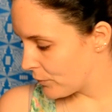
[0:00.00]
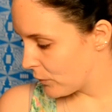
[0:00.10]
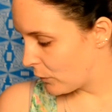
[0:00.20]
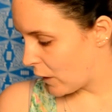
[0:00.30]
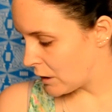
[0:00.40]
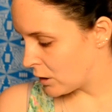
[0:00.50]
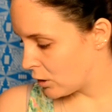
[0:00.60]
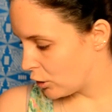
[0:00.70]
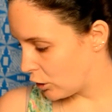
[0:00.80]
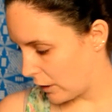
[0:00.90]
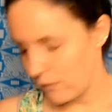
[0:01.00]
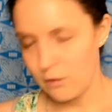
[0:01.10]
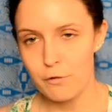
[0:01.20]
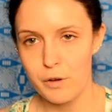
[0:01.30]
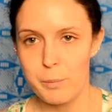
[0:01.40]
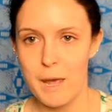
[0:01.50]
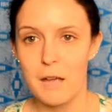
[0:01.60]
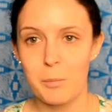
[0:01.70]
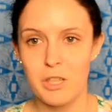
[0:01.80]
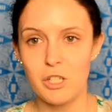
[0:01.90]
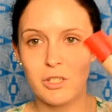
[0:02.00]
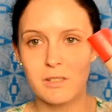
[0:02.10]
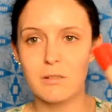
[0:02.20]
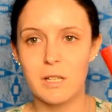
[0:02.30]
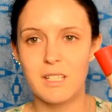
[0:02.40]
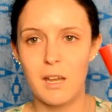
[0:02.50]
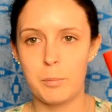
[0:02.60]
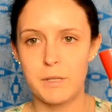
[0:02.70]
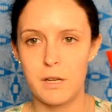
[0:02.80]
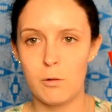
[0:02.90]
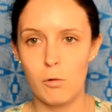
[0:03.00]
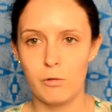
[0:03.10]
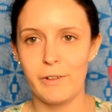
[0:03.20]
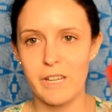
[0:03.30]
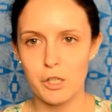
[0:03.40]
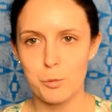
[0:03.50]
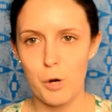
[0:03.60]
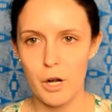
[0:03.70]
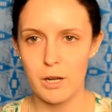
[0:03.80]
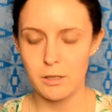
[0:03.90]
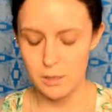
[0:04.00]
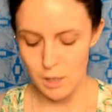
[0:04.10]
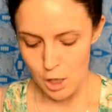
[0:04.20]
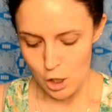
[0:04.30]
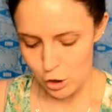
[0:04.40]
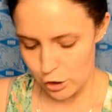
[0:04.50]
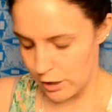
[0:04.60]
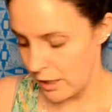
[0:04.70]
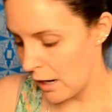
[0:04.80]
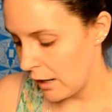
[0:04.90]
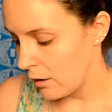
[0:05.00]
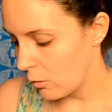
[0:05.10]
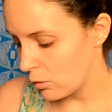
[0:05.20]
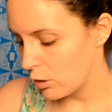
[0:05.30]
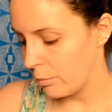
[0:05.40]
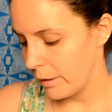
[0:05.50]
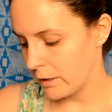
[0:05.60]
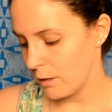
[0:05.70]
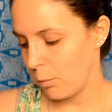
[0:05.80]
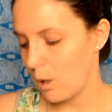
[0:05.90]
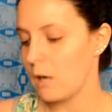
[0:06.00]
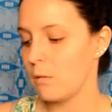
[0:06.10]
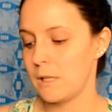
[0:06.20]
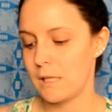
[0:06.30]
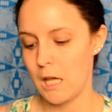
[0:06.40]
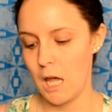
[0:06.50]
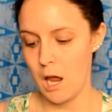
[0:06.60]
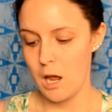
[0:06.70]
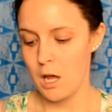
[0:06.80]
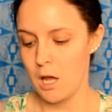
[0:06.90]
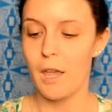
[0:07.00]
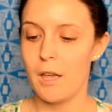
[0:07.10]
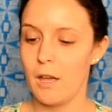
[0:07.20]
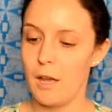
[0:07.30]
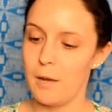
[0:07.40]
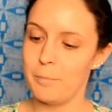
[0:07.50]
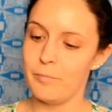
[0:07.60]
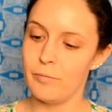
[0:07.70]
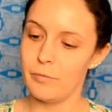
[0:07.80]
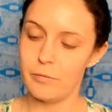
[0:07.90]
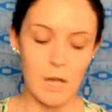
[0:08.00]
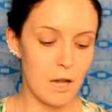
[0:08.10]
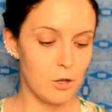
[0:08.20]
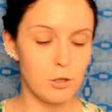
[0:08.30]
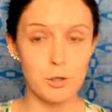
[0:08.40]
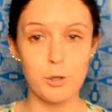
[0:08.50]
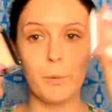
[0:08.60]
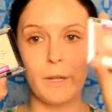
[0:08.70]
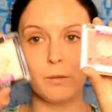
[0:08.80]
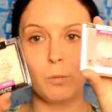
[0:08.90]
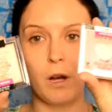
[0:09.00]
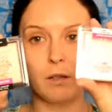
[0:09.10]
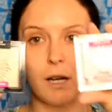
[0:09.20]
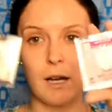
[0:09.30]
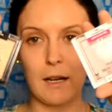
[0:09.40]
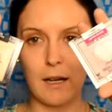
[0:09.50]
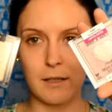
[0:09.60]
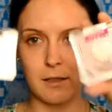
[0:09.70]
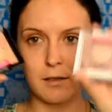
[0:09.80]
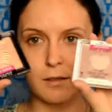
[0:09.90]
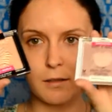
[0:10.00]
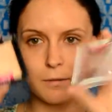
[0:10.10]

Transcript: then you get the free bag, but then you still get 10% off each product. So then I also picked up while I was there, I got two Wet n Wild highlighters.